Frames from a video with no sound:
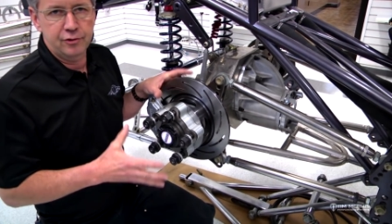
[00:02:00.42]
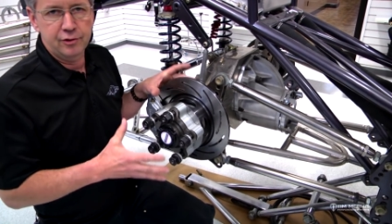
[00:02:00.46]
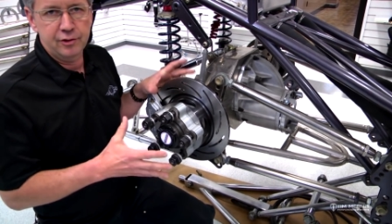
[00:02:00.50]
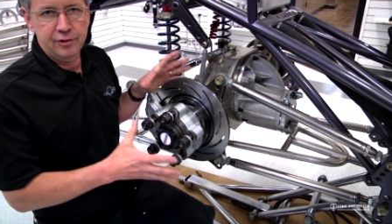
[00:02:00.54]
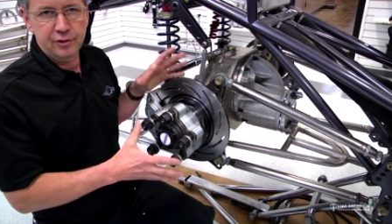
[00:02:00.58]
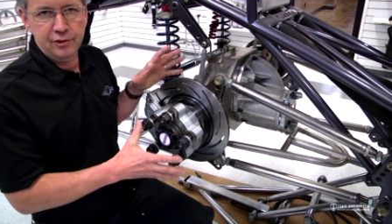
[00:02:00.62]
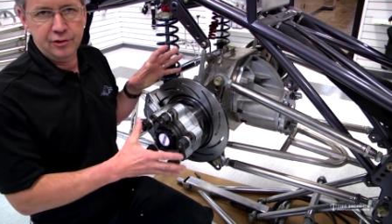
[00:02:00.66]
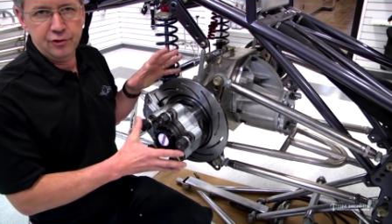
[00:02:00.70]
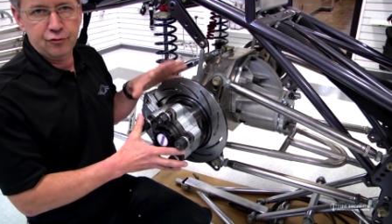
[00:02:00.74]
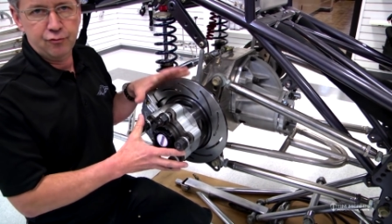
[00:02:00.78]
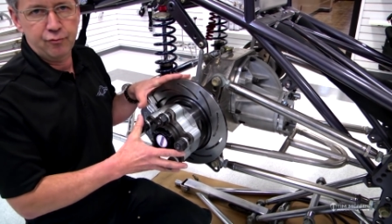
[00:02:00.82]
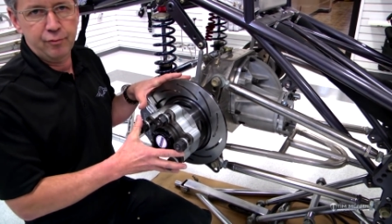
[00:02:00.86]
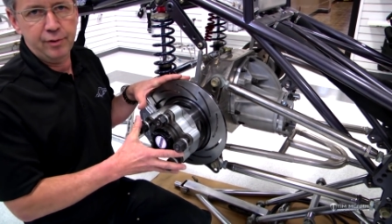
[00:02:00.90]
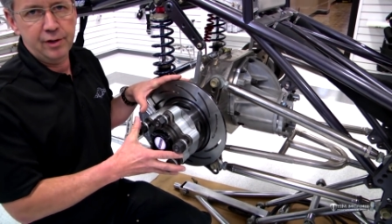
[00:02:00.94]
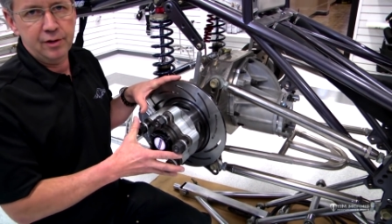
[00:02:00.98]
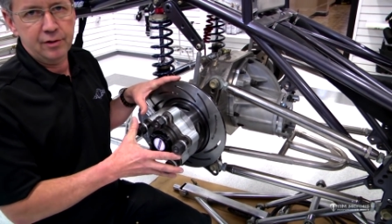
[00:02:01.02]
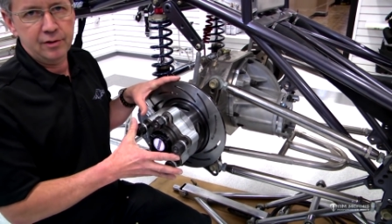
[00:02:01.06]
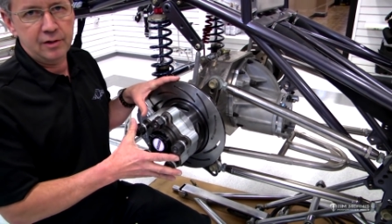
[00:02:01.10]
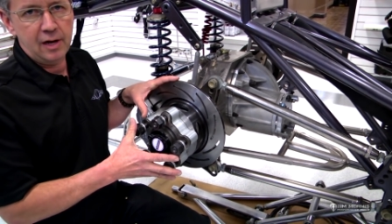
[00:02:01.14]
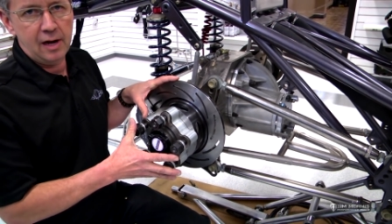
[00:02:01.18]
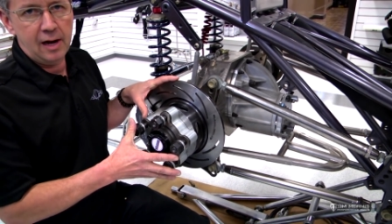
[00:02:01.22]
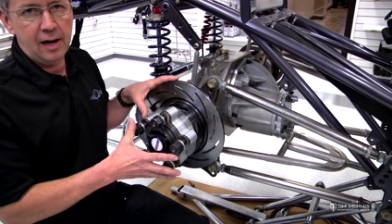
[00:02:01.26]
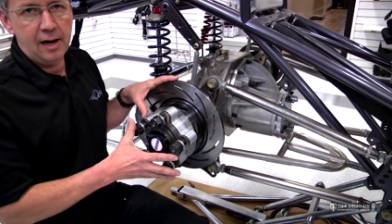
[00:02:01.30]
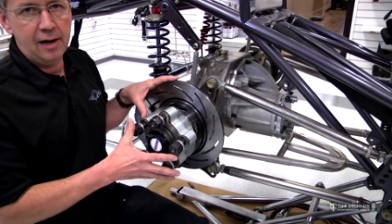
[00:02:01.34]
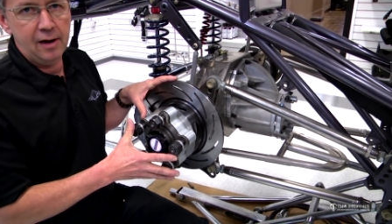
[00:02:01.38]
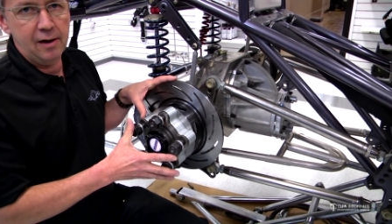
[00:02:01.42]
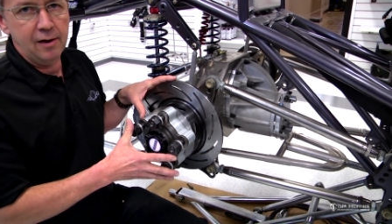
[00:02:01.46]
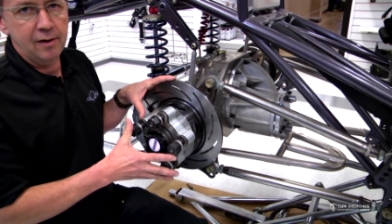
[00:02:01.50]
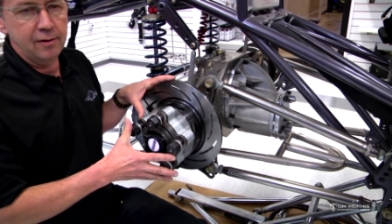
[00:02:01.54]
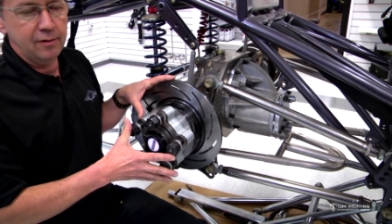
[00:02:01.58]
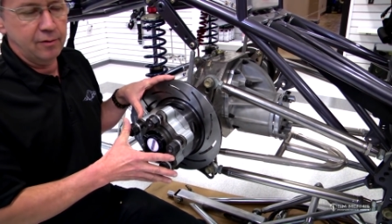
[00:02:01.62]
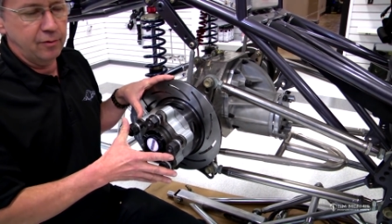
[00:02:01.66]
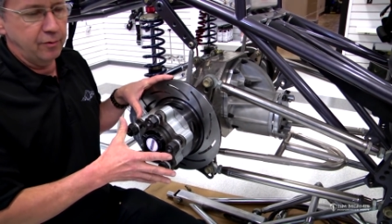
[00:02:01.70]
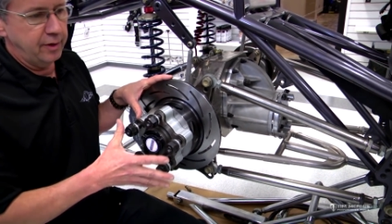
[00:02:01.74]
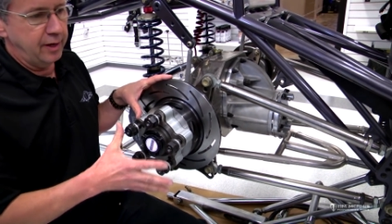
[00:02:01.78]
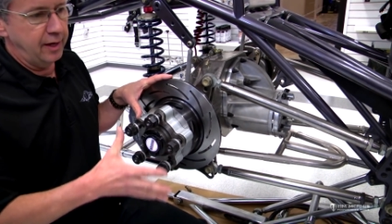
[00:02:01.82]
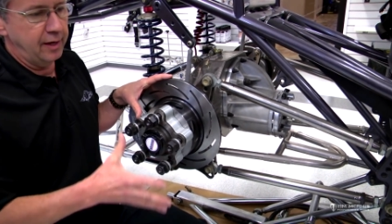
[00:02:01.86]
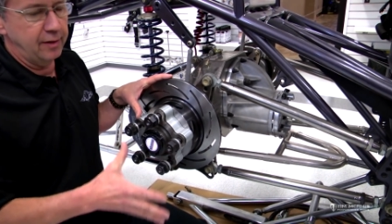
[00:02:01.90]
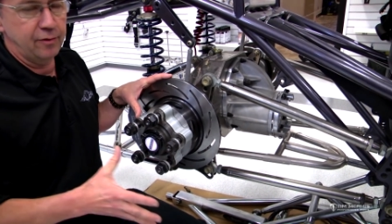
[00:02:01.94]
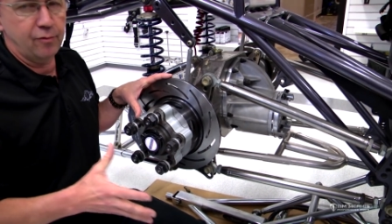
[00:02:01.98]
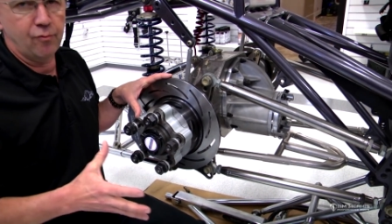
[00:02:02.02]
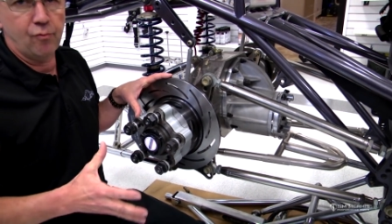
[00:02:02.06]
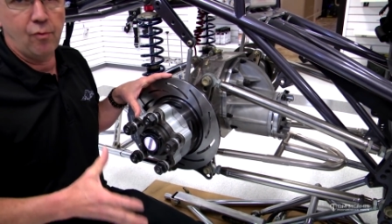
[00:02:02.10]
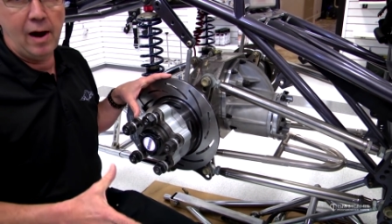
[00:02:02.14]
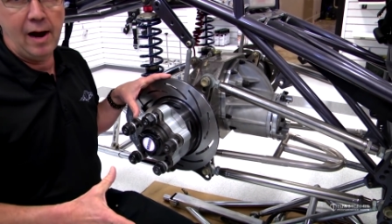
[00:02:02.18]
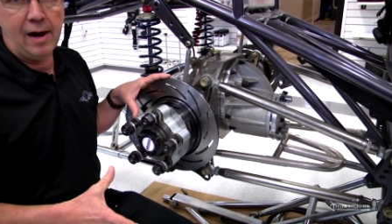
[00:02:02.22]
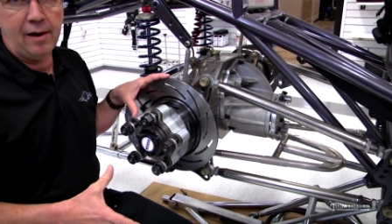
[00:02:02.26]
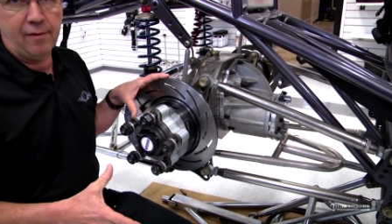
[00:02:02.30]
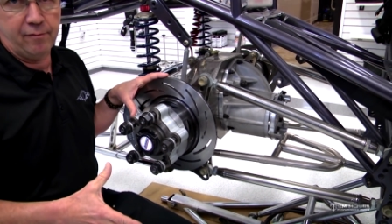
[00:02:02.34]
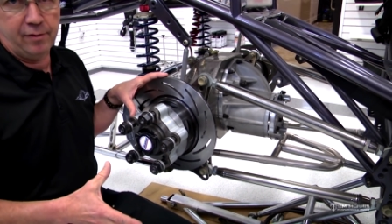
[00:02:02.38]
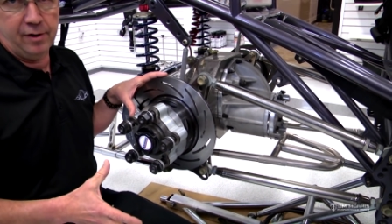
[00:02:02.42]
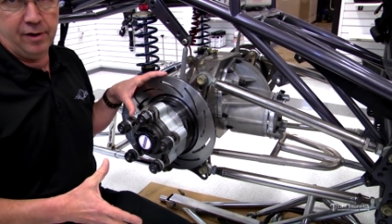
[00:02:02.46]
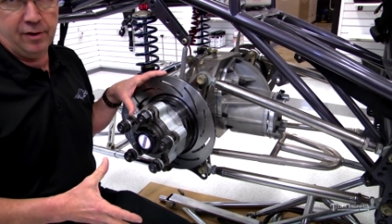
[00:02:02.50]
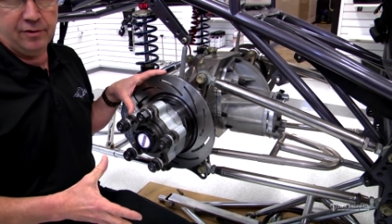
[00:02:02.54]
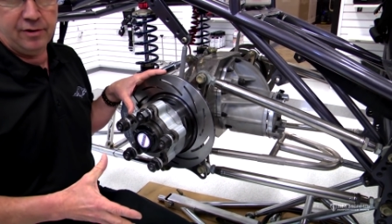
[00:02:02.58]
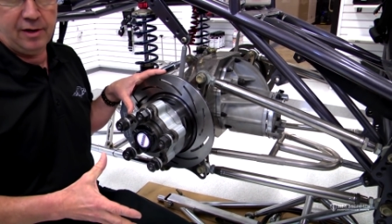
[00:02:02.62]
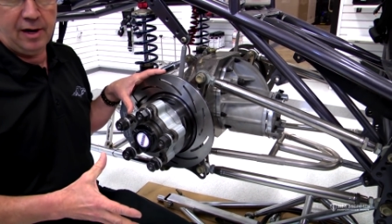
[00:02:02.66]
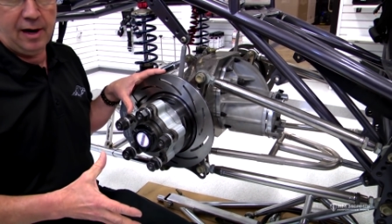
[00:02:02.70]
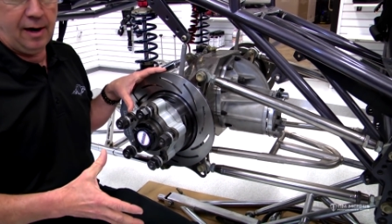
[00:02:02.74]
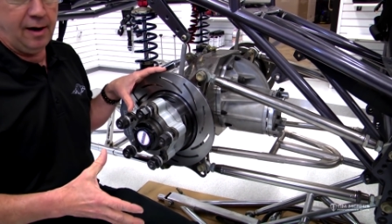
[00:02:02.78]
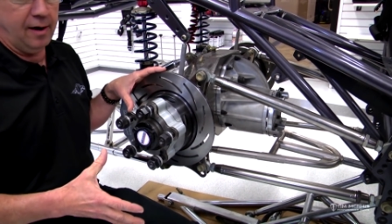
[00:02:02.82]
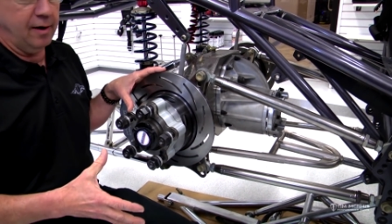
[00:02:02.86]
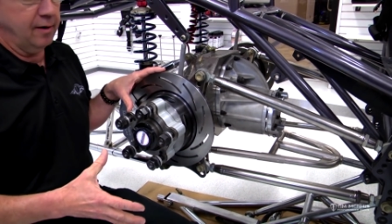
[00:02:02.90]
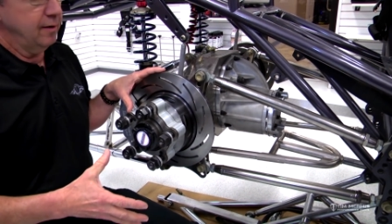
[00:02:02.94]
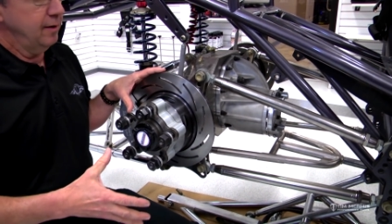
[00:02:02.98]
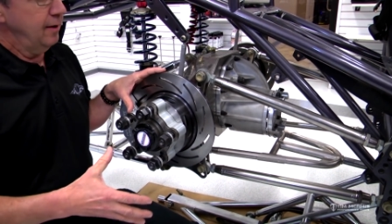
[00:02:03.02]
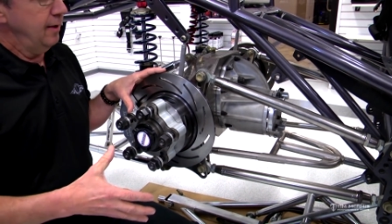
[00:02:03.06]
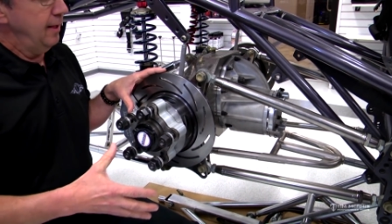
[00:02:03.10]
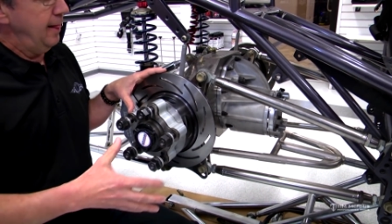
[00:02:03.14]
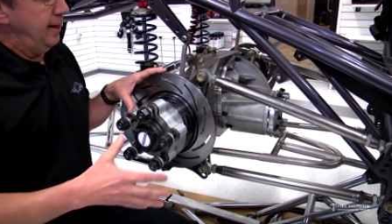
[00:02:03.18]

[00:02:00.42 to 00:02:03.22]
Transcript: to this rear tire, okay, the right rear tire.